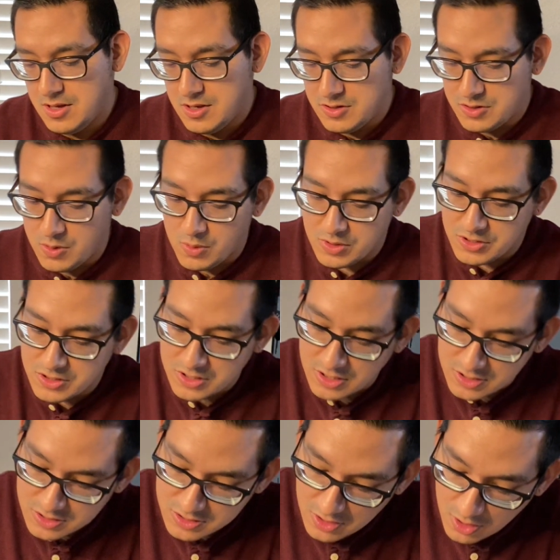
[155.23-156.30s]
So we're just
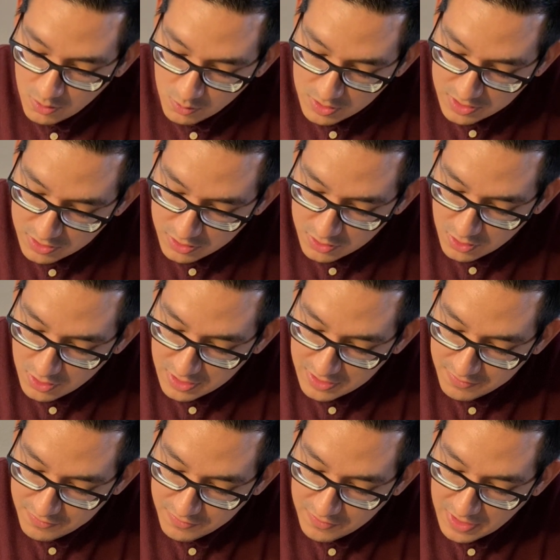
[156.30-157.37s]
gonna start with
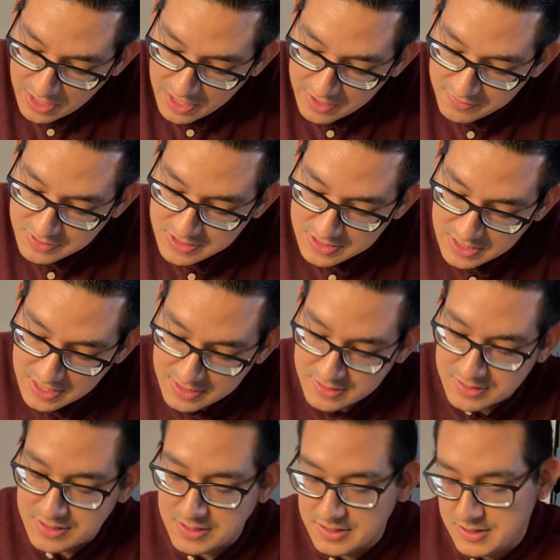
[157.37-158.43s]
35
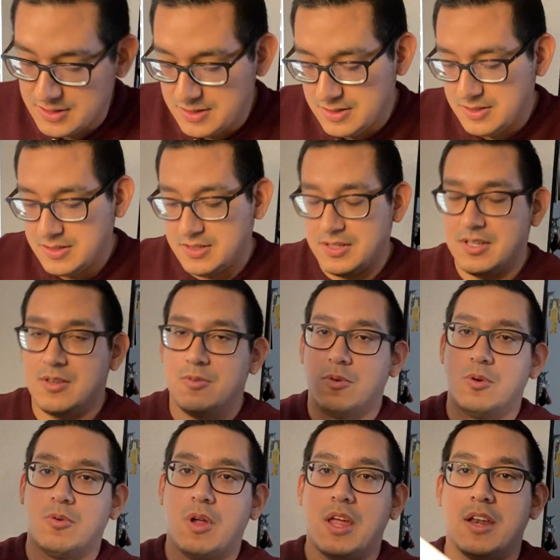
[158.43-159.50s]
cents.
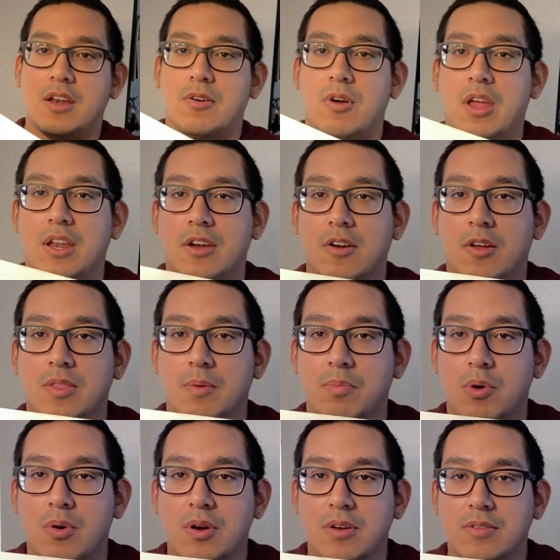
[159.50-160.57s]
We'll write it right here on the
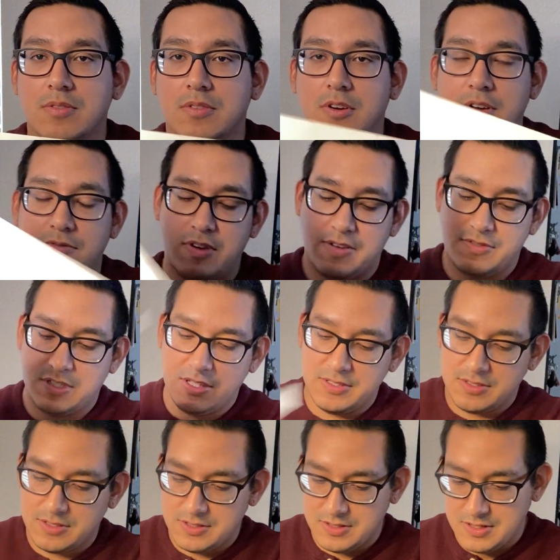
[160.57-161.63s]
board, 35
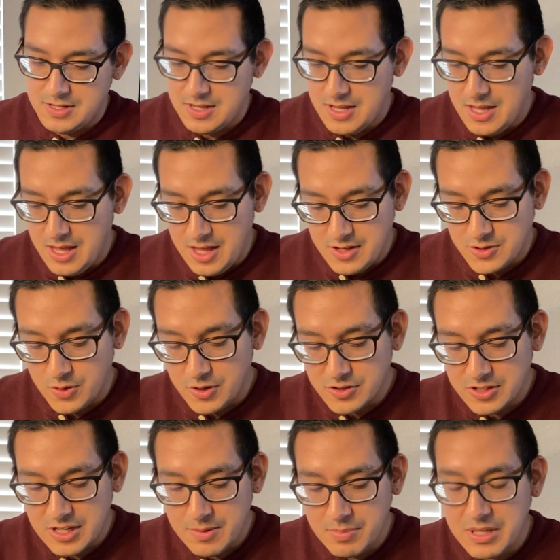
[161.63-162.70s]
cents. So there's
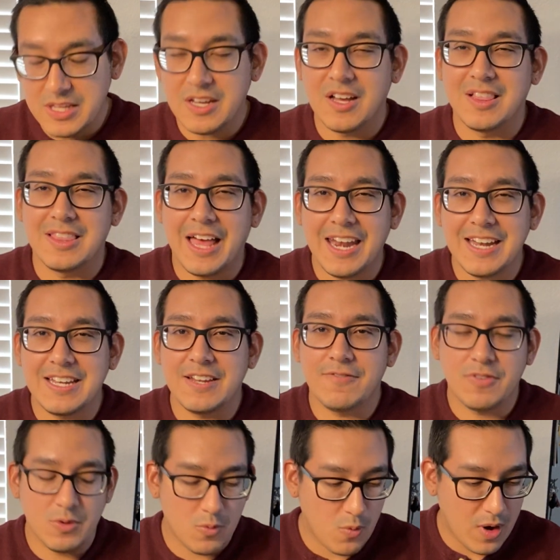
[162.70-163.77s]
gonna be a lot of
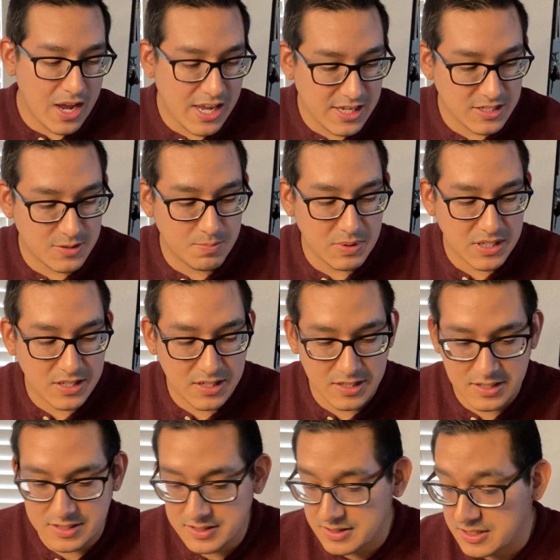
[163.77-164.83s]
different ways
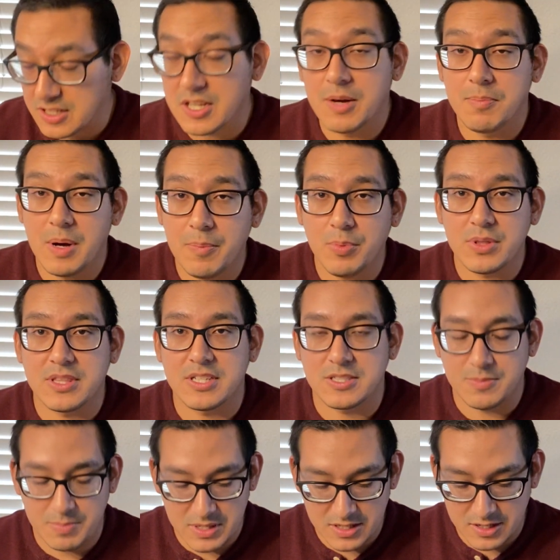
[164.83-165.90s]
to come up with this
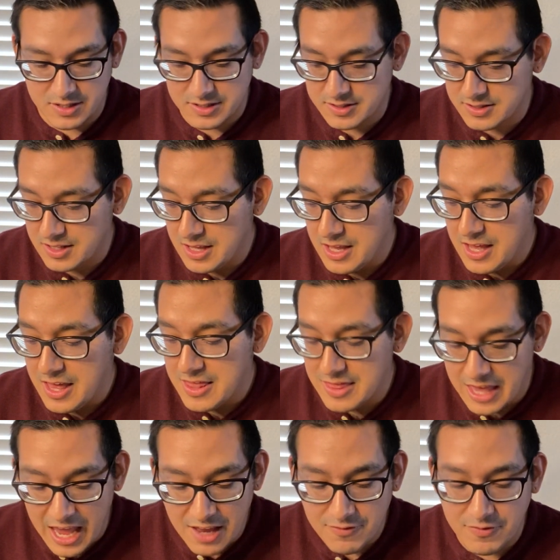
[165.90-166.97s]
because
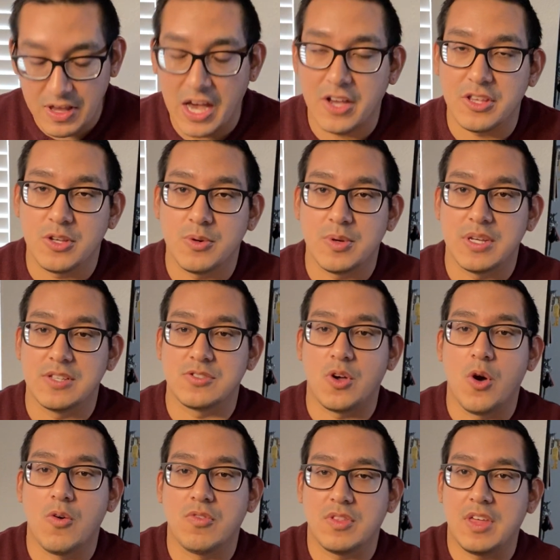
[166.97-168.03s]
that value is
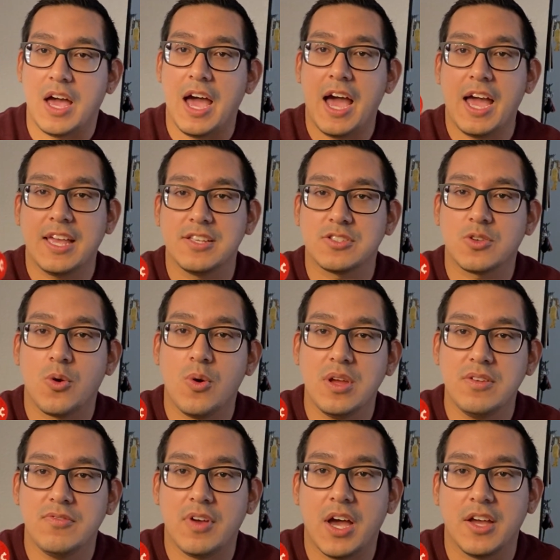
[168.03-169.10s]
over the highest
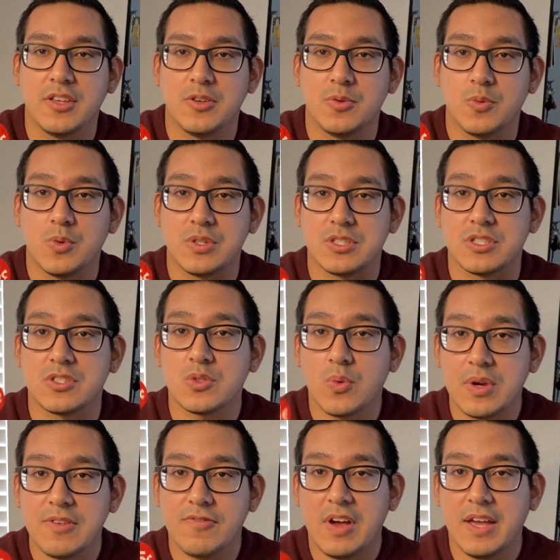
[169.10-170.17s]
coin value, which is
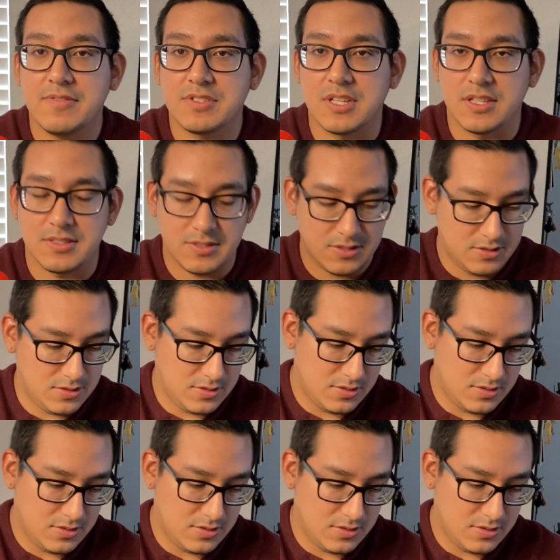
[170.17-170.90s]
25 cents.